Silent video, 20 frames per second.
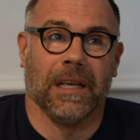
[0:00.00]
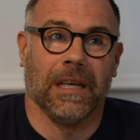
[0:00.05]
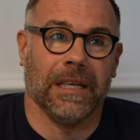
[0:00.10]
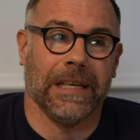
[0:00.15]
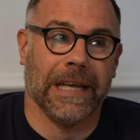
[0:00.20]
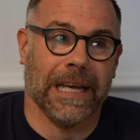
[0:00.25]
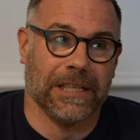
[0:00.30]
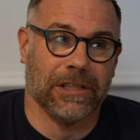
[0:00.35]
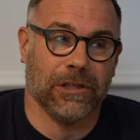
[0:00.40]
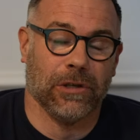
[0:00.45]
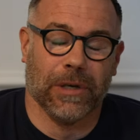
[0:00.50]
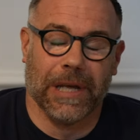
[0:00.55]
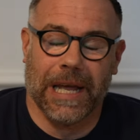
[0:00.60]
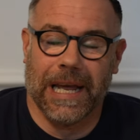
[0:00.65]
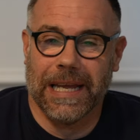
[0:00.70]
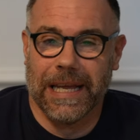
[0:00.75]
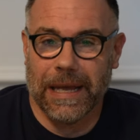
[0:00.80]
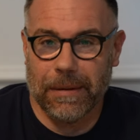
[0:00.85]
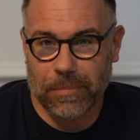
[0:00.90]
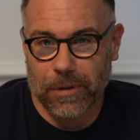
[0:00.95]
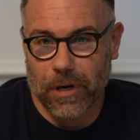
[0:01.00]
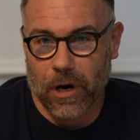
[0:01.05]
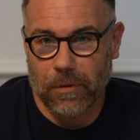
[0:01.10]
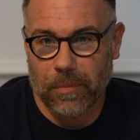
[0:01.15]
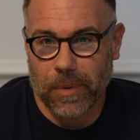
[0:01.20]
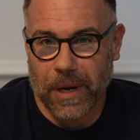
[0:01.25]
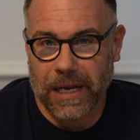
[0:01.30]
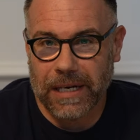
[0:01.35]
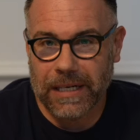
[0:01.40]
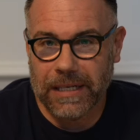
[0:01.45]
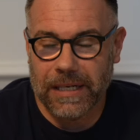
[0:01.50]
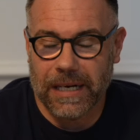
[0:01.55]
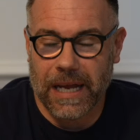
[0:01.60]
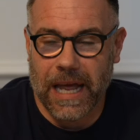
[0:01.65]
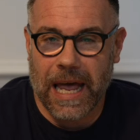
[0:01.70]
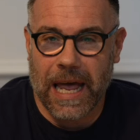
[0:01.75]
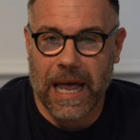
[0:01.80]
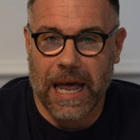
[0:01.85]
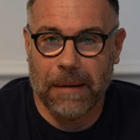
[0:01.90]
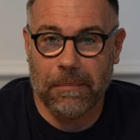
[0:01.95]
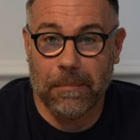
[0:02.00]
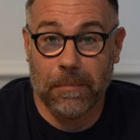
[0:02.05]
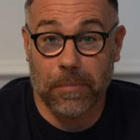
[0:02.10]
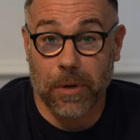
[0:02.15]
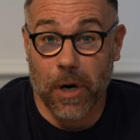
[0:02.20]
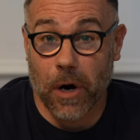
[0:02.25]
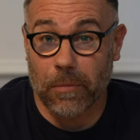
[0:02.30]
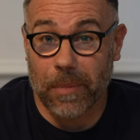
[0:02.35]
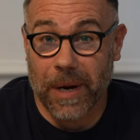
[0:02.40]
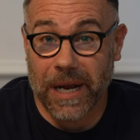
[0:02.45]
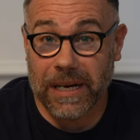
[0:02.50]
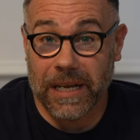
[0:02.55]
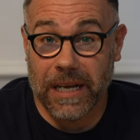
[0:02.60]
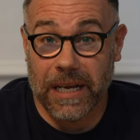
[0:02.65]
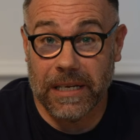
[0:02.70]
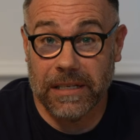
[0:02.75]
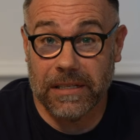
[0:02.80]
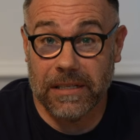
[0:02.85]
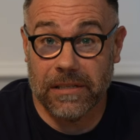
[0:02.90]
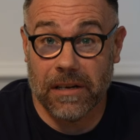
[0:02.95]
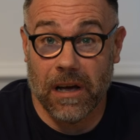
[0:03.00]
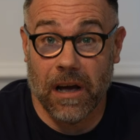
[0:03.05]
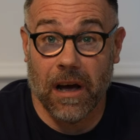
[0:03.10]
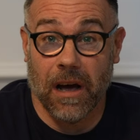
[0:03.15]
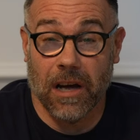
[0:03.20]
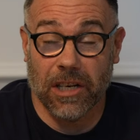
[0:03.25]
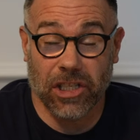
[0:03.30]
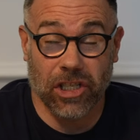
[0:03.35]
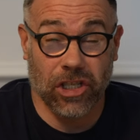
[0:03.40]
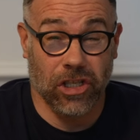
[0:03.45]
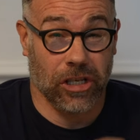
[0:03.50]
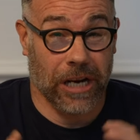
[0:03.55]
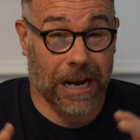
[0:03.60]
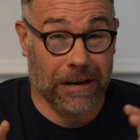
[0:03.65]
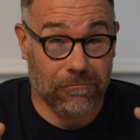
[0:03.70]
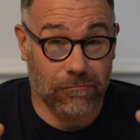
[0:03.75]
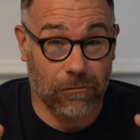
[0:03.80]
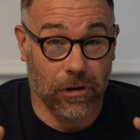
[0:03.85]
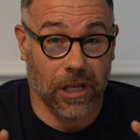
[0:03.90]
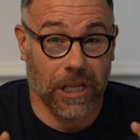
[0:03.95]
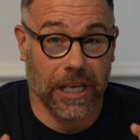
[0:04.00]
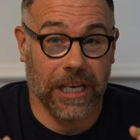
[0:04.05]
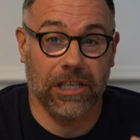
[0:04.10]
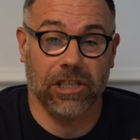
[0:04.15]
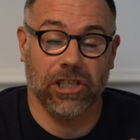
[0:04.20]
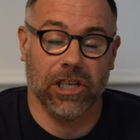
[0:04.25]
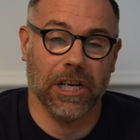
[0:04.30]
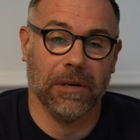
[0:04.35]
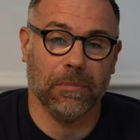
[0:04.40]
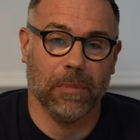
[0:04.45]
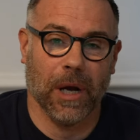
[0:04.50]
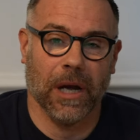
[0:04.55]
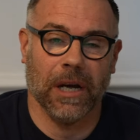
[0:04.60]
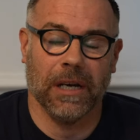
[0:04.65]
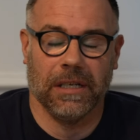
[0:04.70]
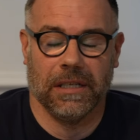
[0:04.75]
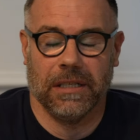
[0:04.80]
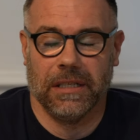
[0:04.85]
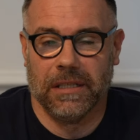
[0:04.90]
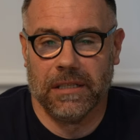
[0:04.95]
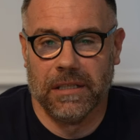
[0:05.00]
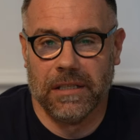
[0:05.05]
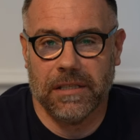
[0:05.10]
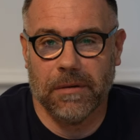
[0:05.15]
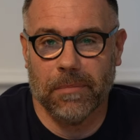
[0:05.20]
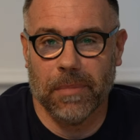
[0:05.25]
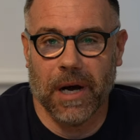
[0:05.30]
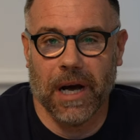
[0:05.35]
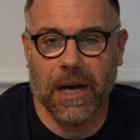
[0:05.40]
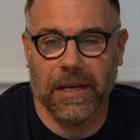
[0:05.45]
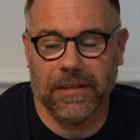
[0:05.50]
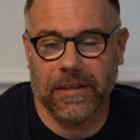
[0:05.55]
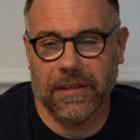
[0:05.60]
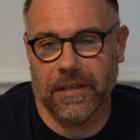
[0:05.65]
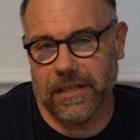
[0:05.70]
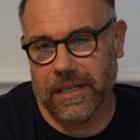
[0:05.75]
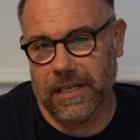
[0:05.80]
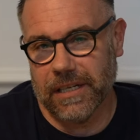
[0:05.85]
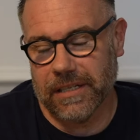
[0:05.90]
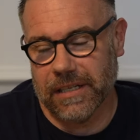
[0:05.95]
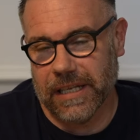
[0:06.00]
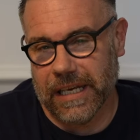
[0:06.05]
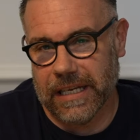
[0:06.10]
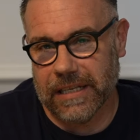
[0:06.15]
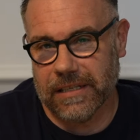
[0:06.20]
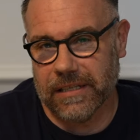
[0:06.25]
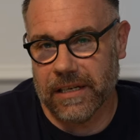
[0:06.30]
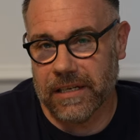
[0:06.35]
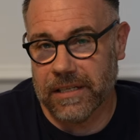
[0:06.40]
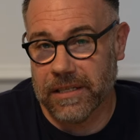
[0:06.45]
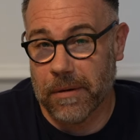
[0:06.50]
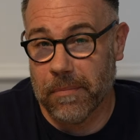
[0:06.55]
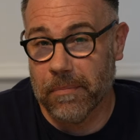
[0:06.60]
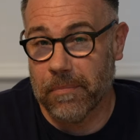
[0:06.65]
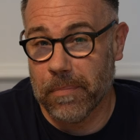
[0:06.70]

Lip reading: Yes, you can get propane. Propane heaters are generally cheaper to buy than the diesel heaters,